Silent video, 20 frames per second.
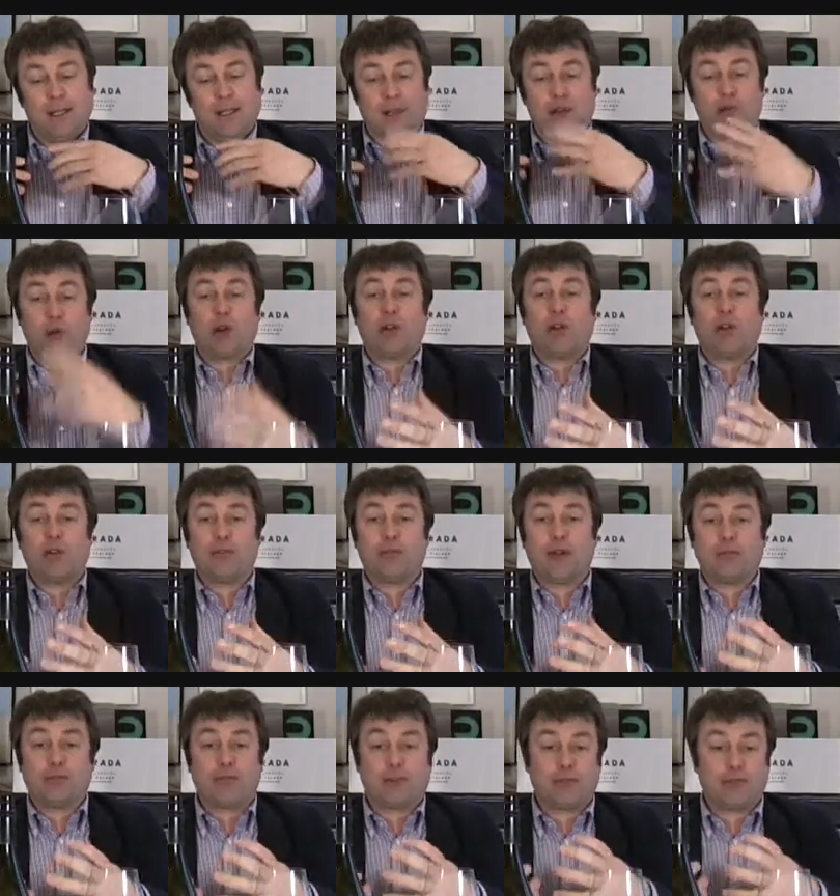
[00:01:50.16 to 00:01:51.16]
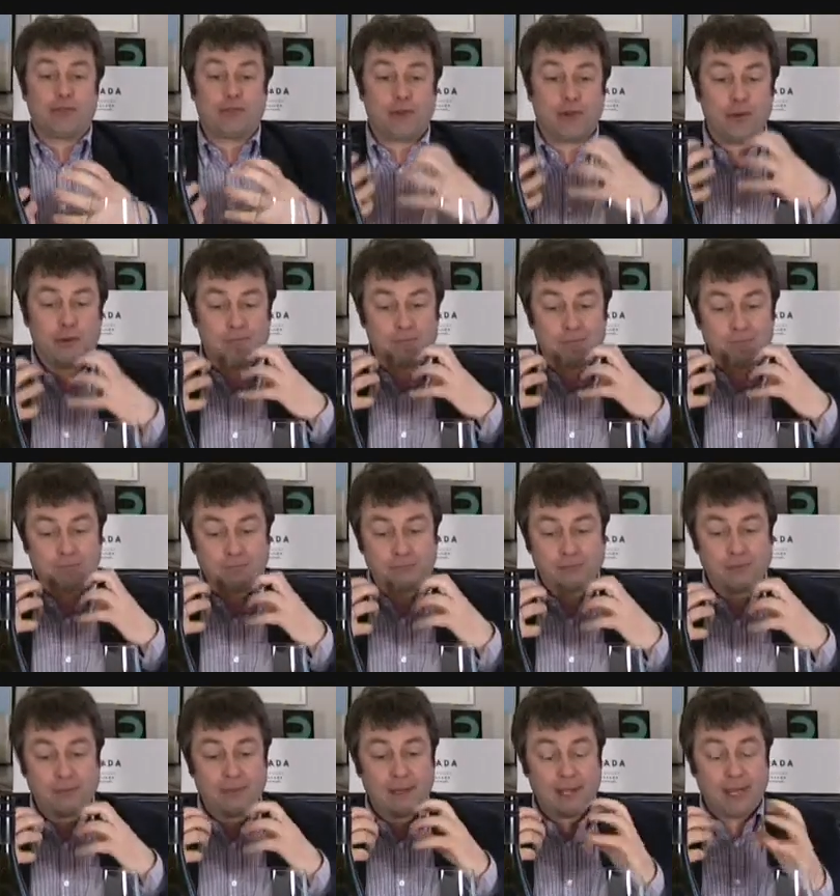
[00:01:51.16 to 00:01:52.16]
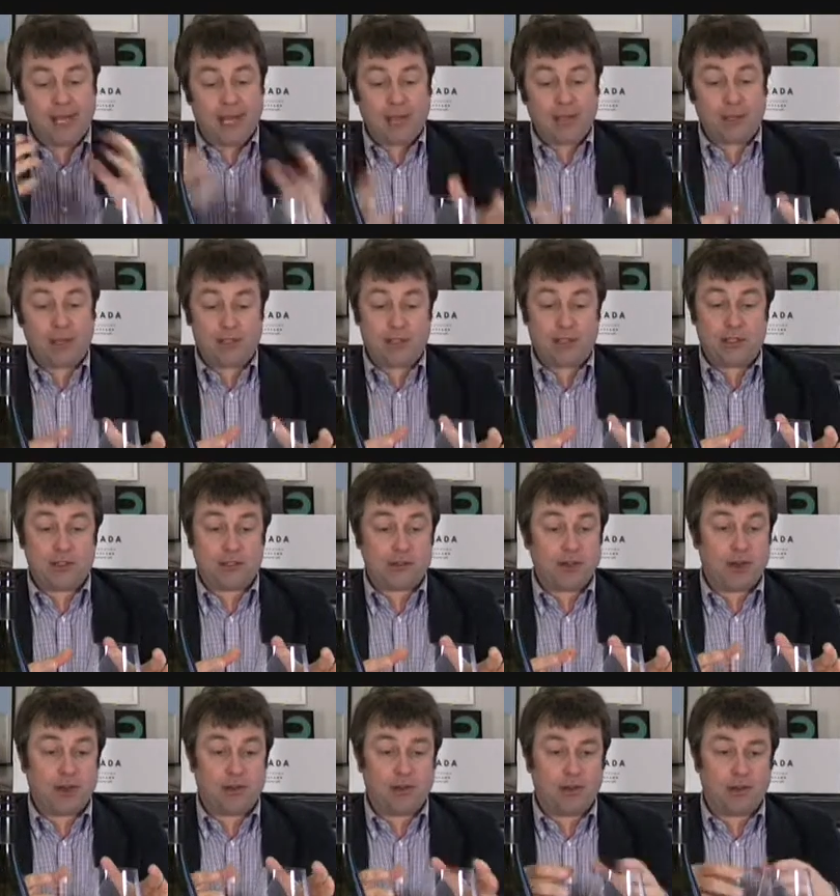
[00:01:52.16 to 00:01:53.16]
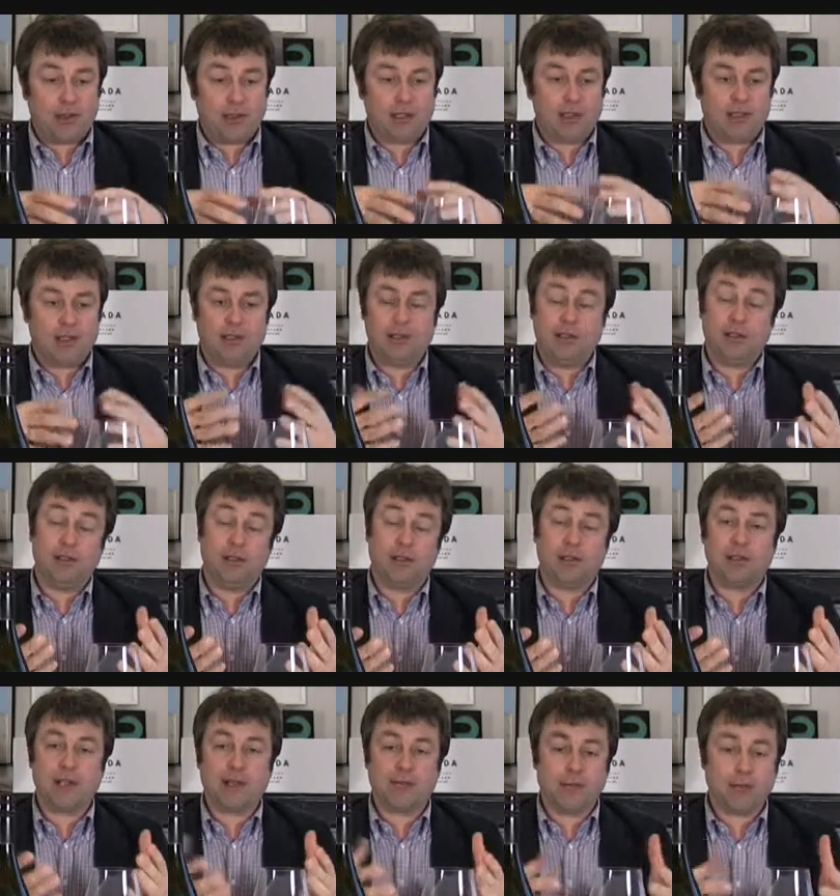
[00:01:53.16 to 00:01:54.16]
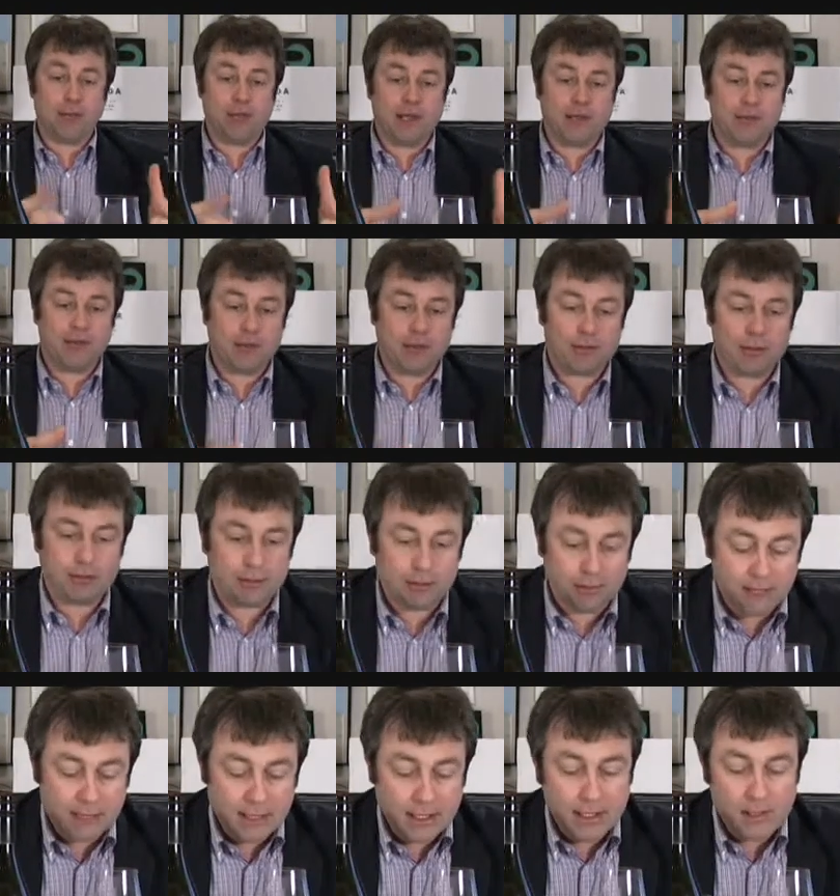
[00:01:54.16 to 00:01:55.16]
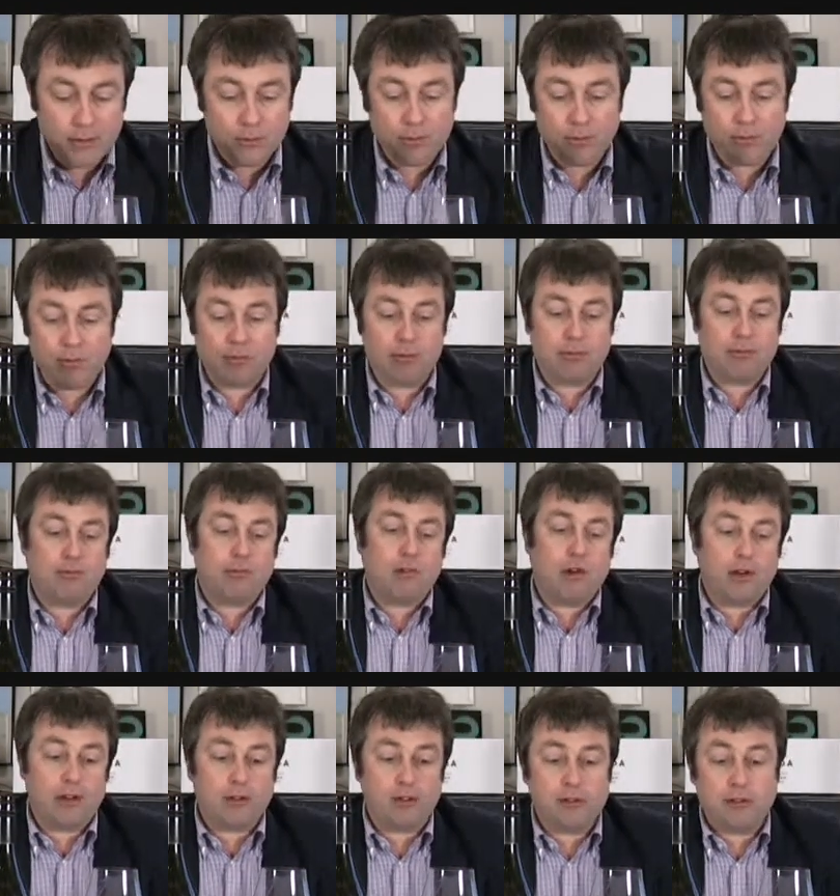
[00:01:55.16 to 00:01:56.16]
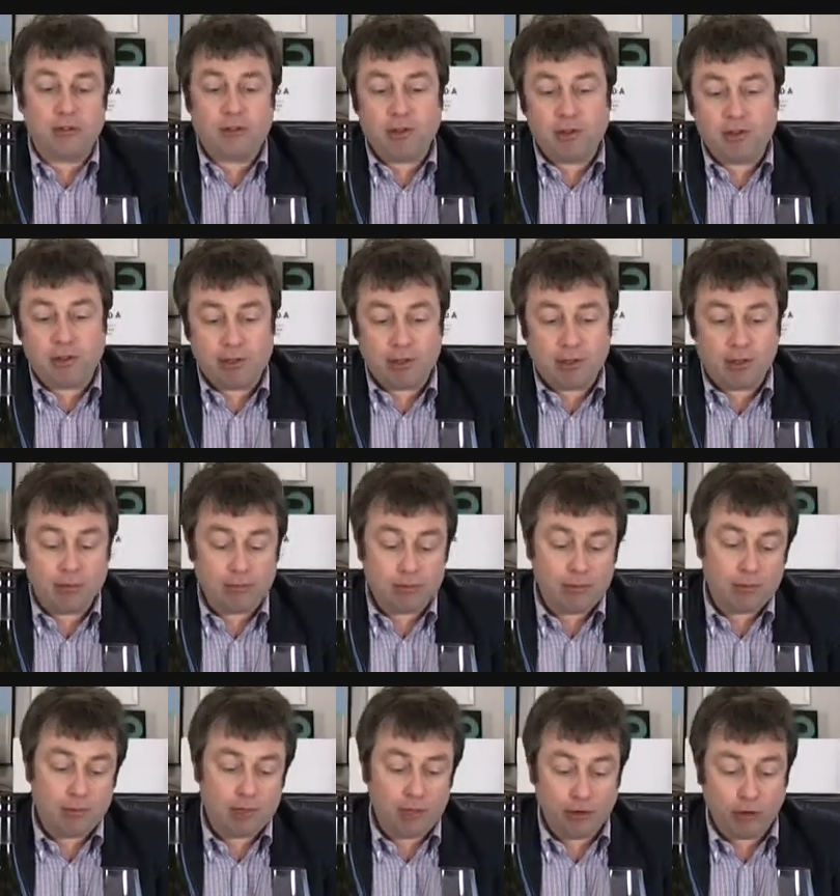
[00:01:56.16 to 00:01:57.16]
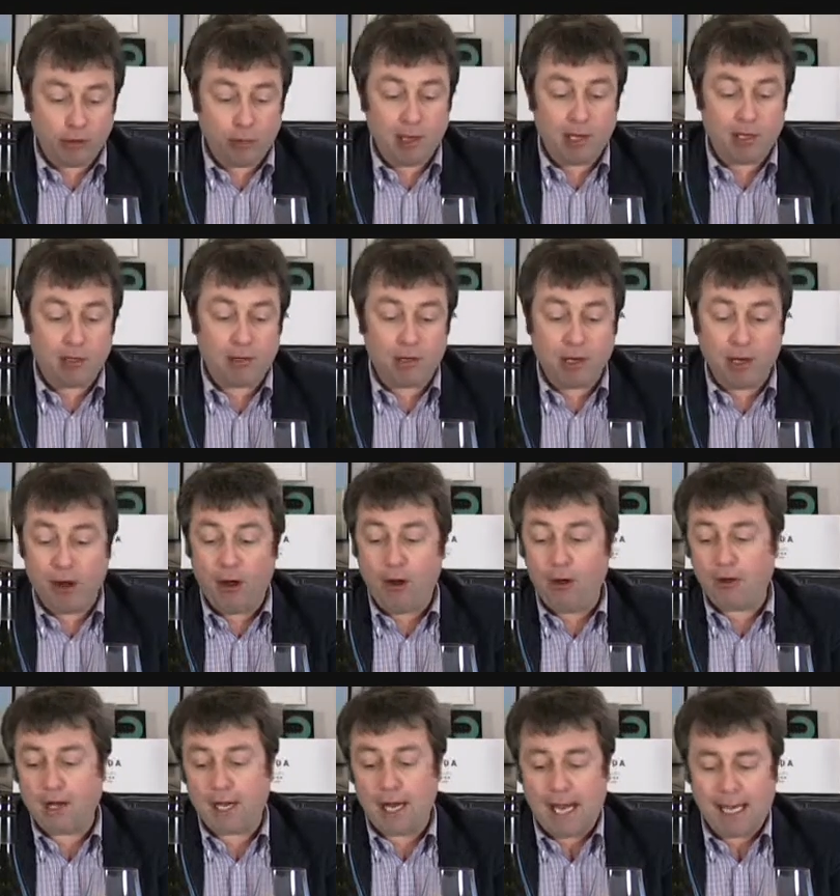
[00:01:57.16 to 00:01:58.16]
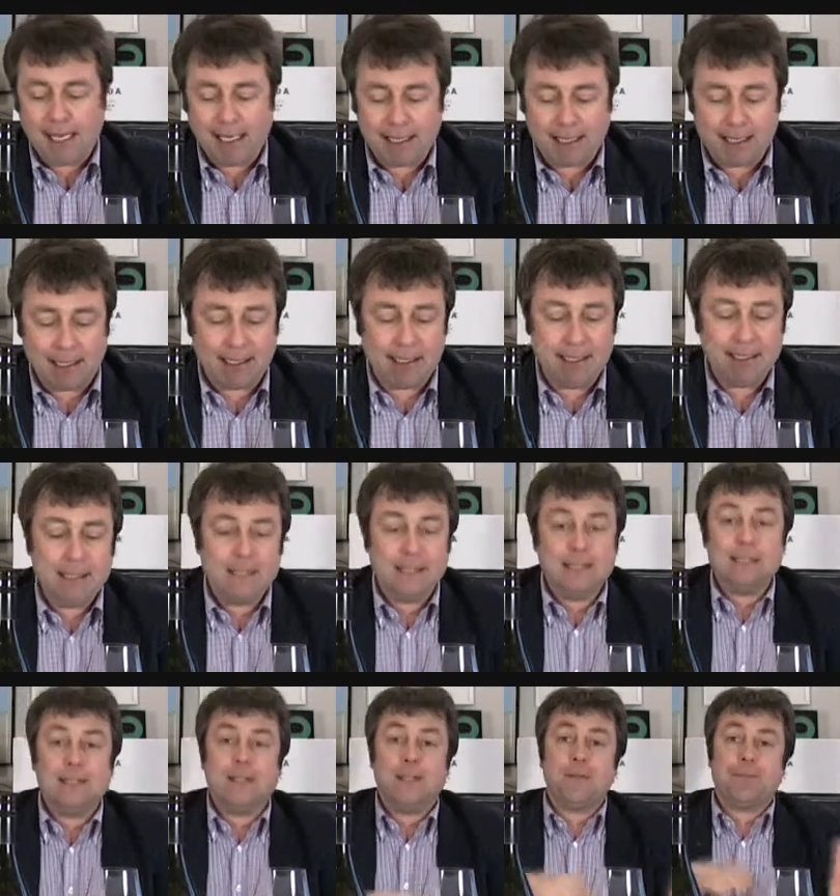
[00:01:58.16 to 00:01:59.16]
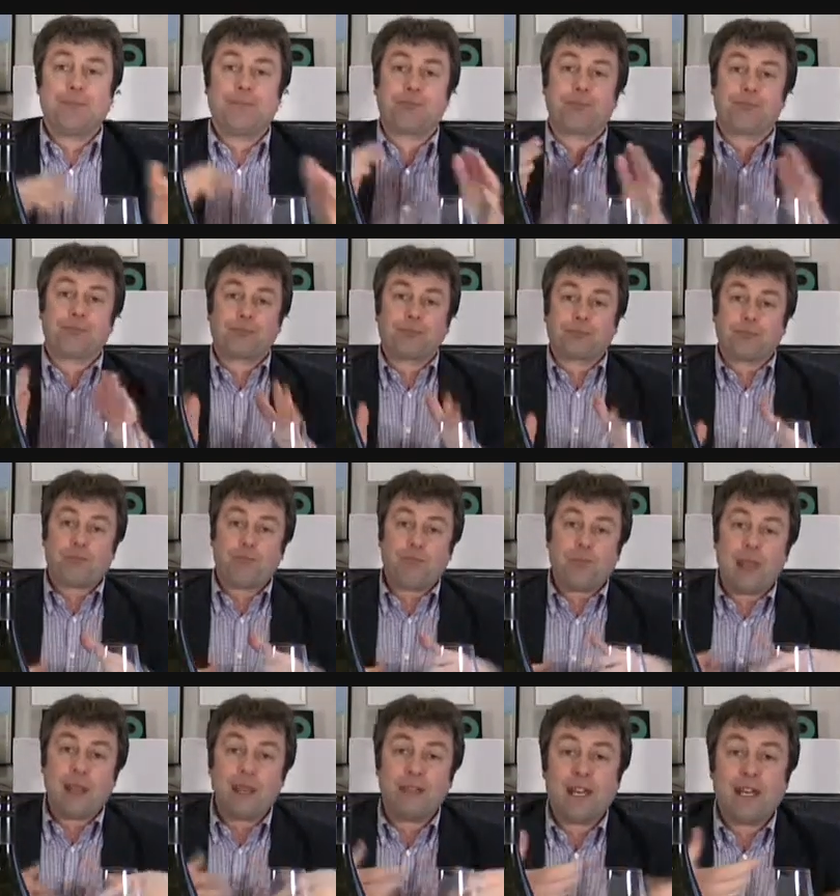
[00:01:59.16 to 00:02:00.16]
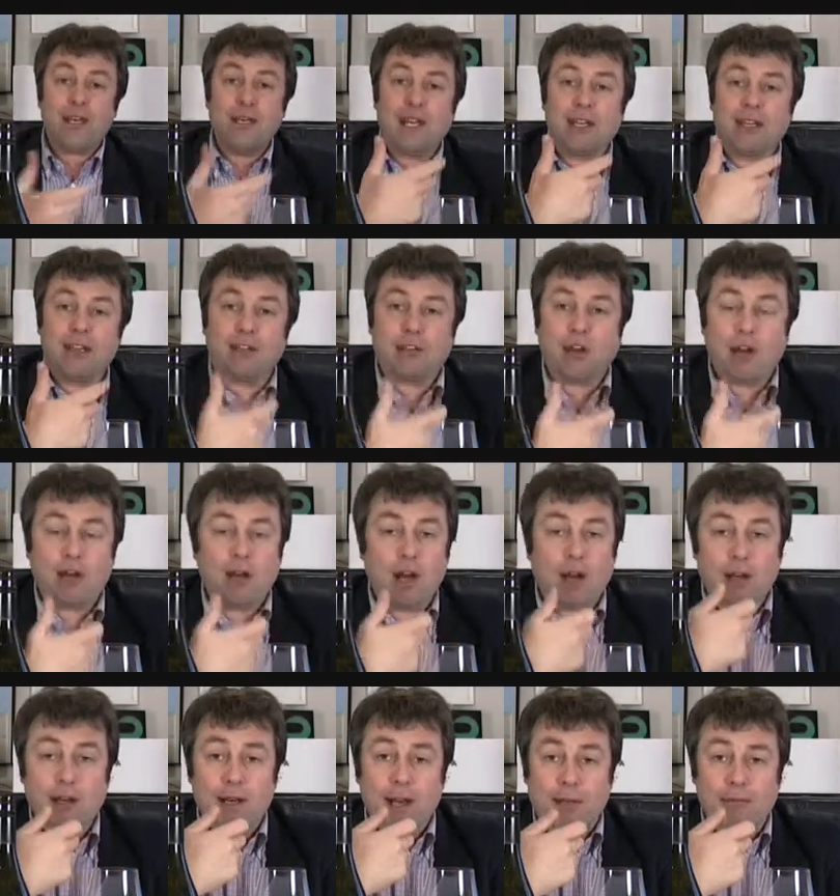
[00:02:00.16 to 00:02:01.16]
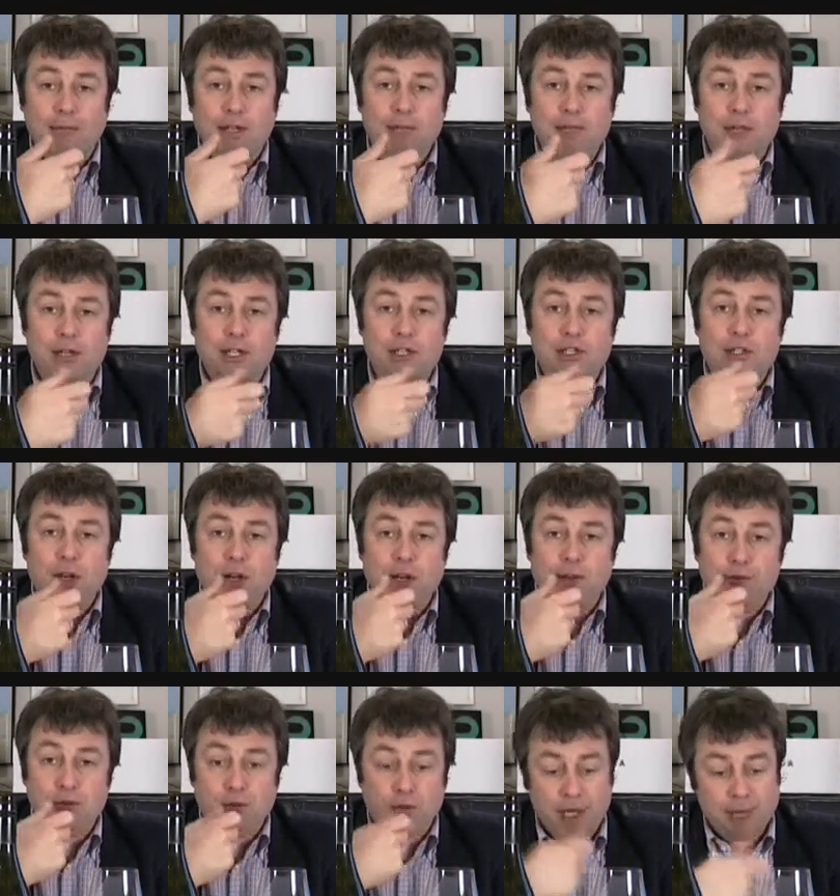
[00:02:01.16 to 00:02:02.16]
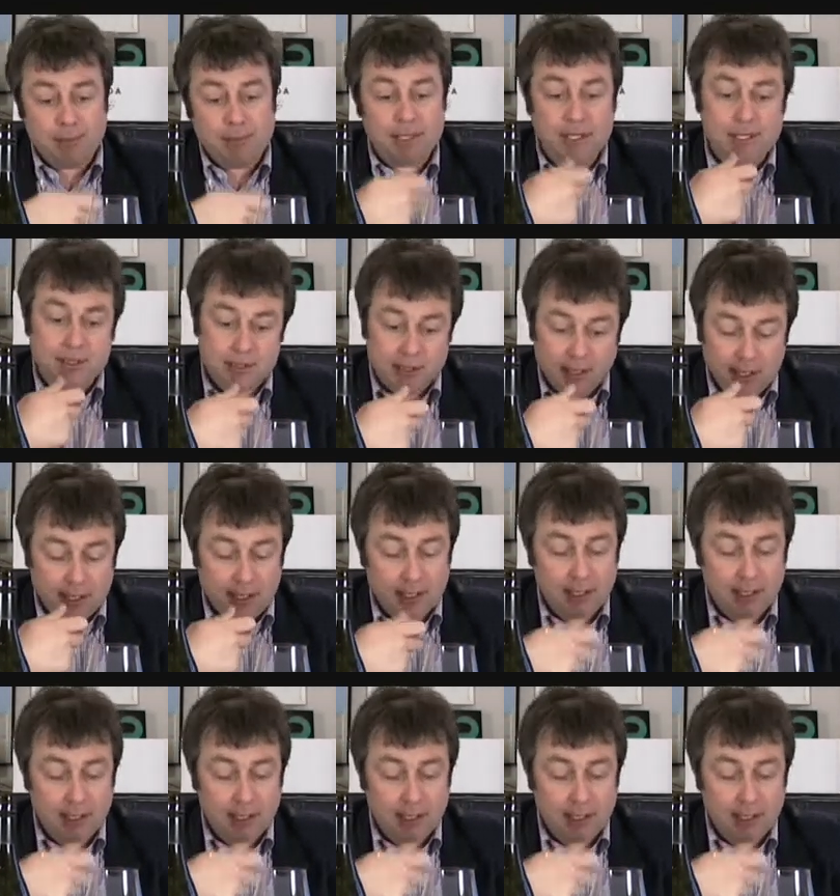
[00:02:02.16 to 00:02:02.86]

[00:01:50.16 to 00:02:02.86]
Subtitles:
There's quite a lot of upfront fruit, which is kind of like, you'd never believe it, like considering that when you smell it, you get hardly anything. Then you get this kind of like lovely, rich kind of creaminess